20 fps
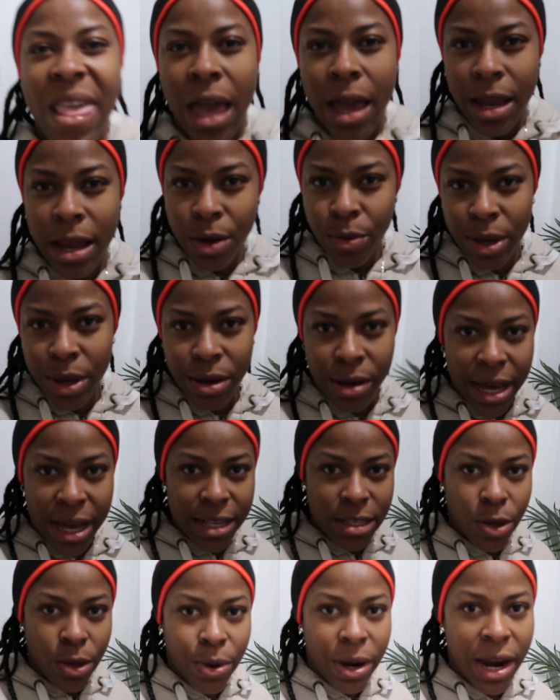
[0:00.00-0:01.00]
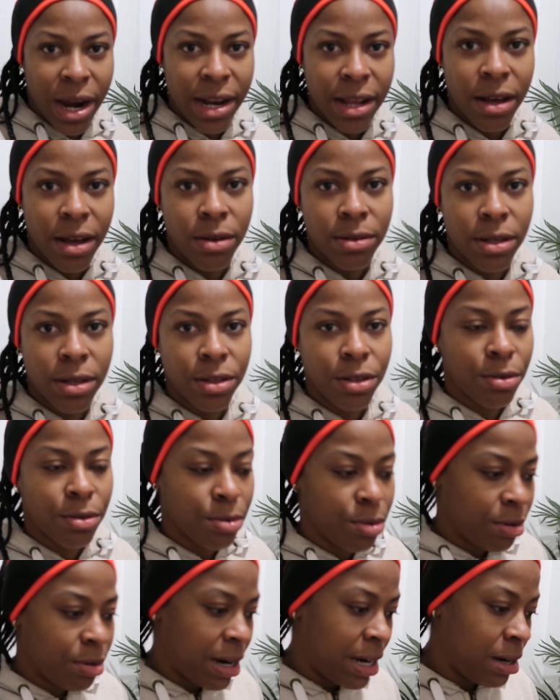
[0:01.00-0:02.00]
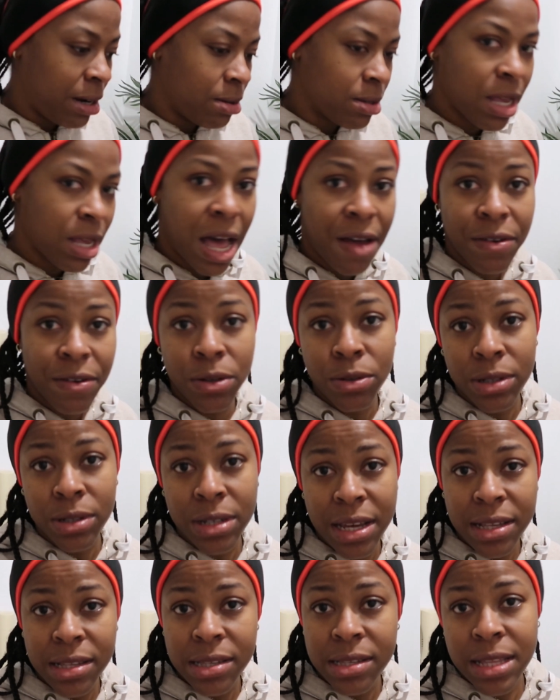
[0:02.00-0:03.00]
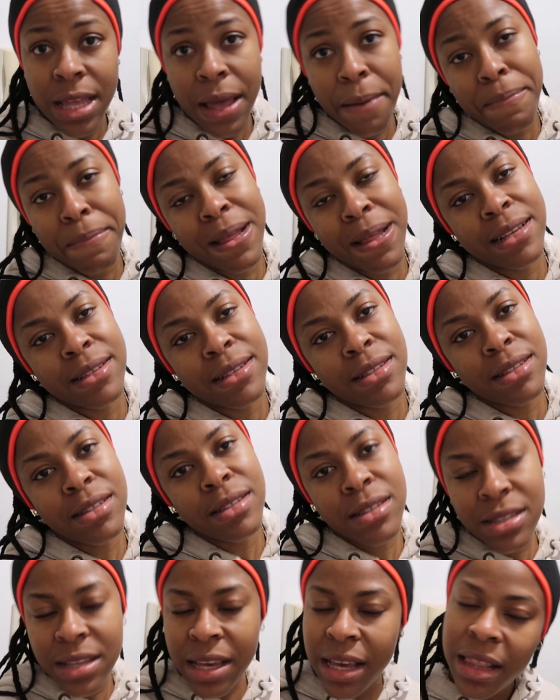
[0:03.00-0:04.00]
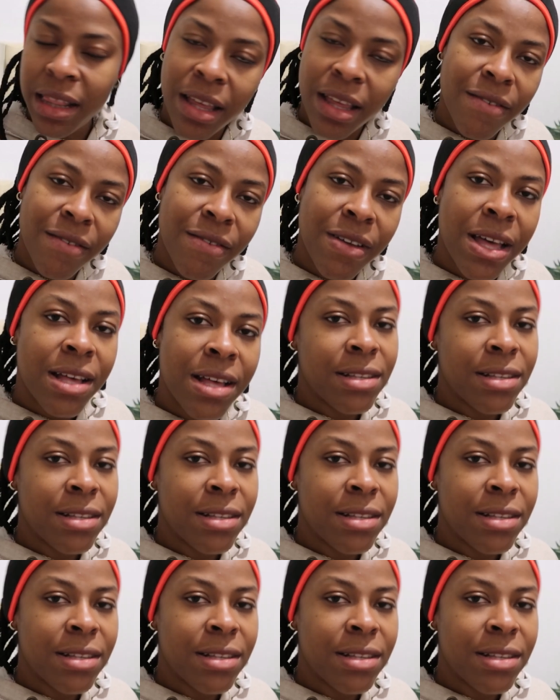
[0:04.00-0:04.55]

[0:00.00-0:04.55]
Anyway, you guys, so we're heading out on the road right now. So have a good day. Stay blessed. Stay loved.